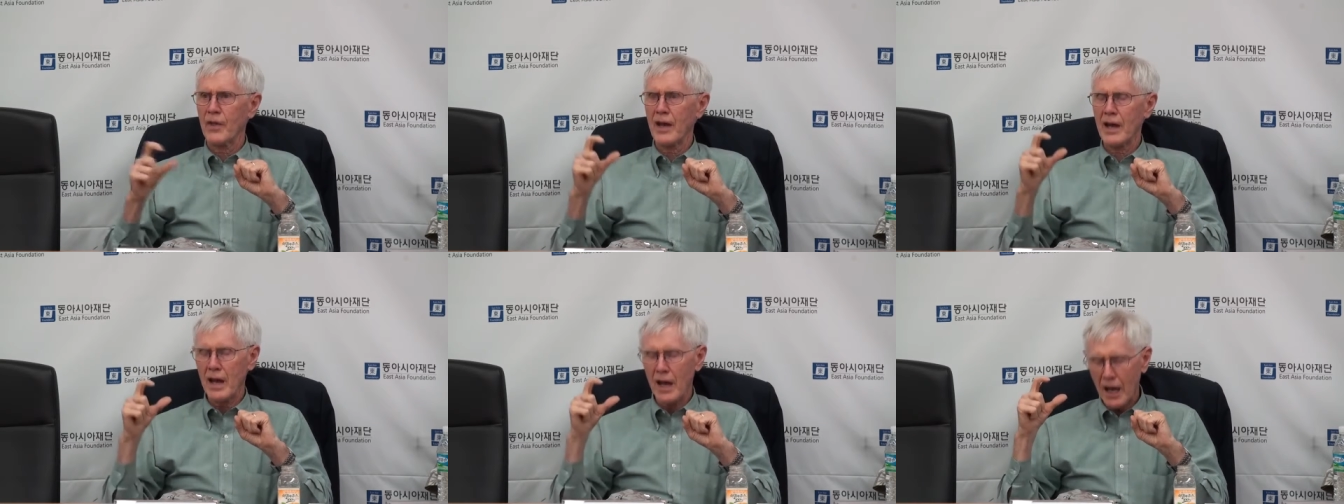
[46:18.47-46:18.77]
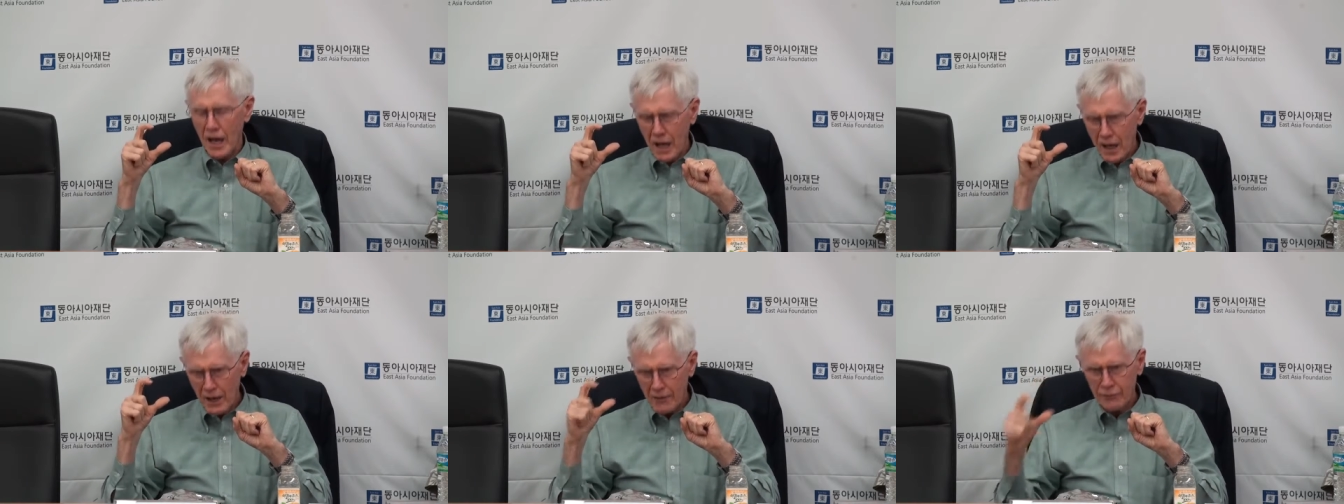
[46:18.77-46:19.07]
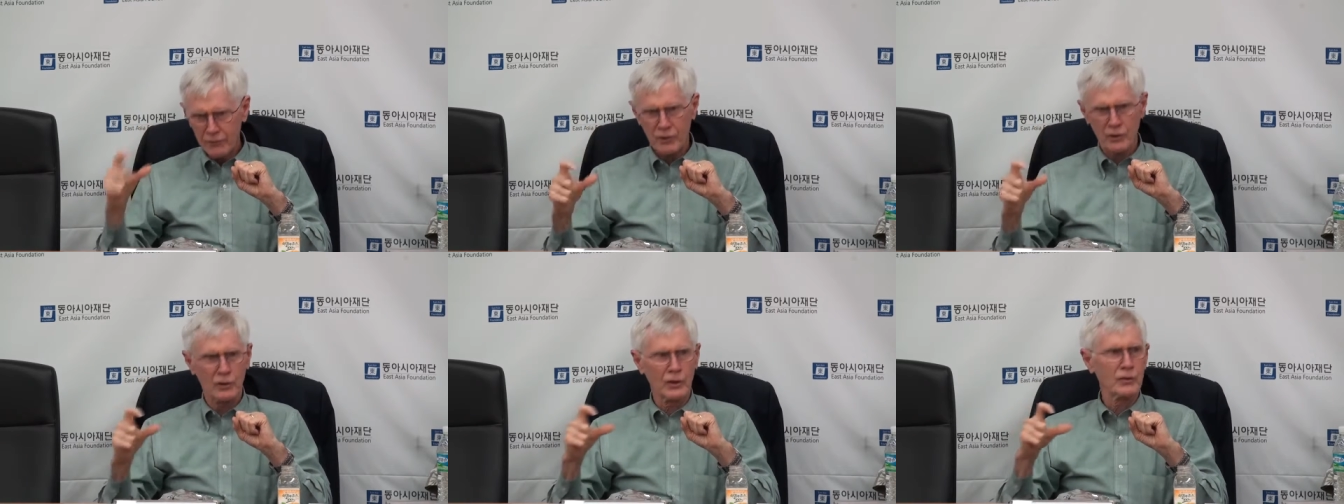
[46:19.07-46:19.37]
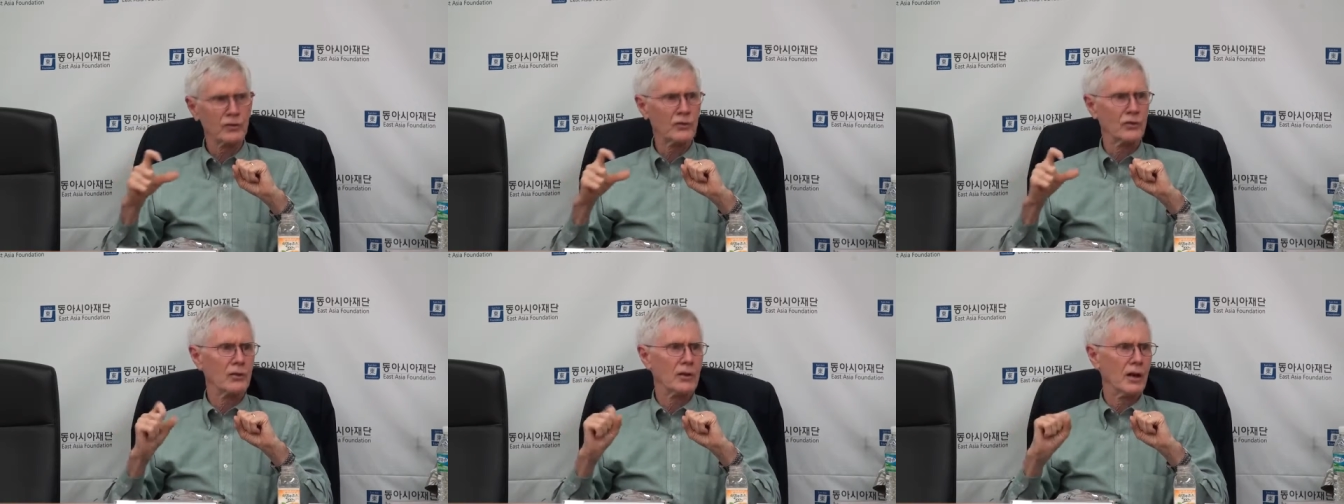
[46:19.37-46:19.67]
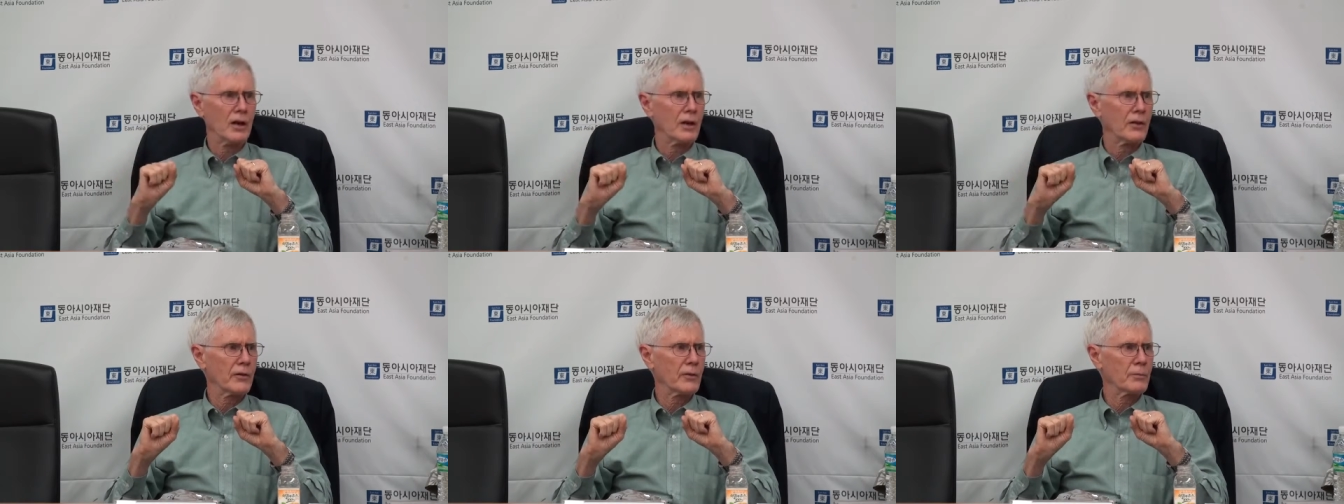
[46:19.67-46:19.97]
They have to listen
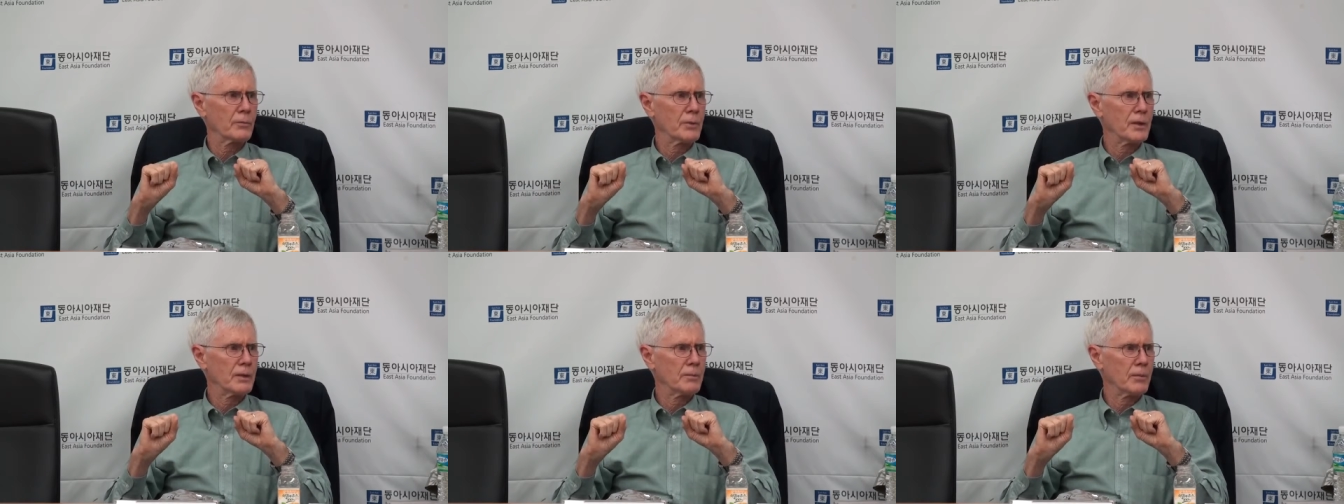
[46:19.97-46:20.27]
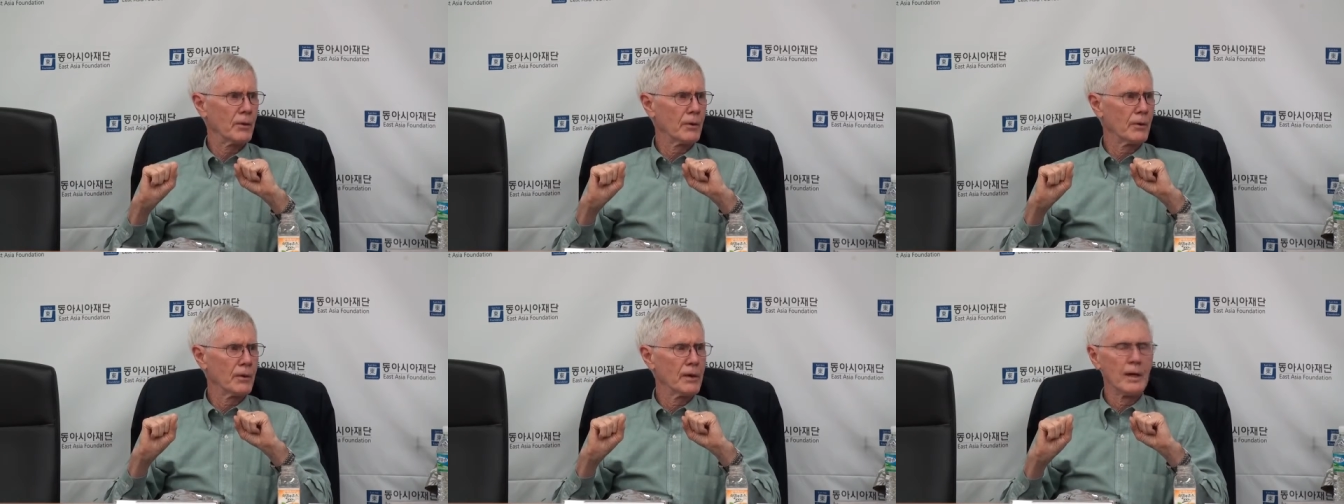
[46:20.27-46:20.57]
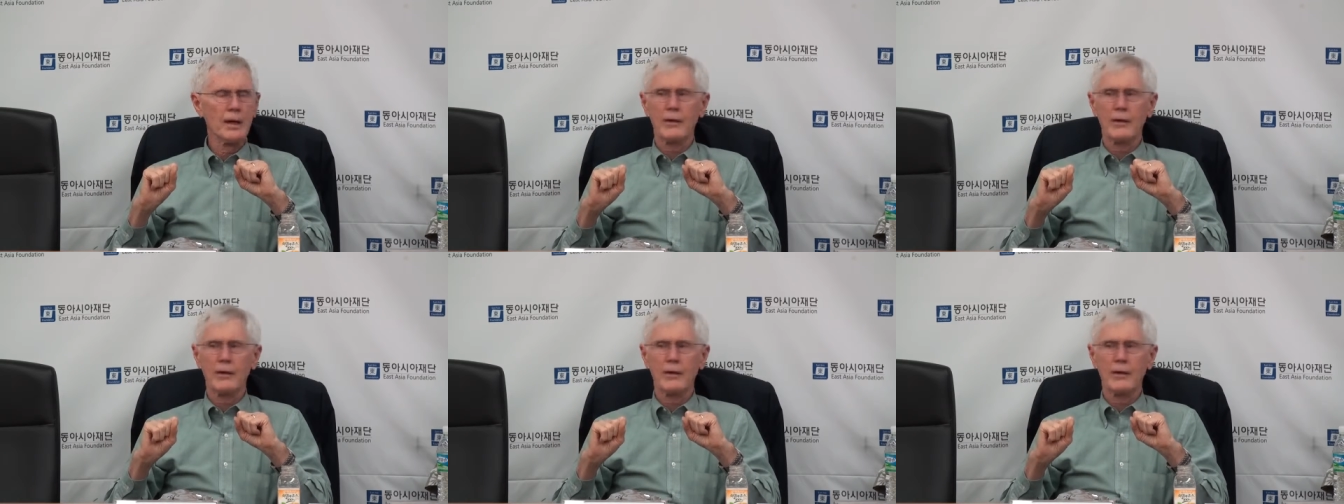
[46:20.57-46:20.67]
to other people.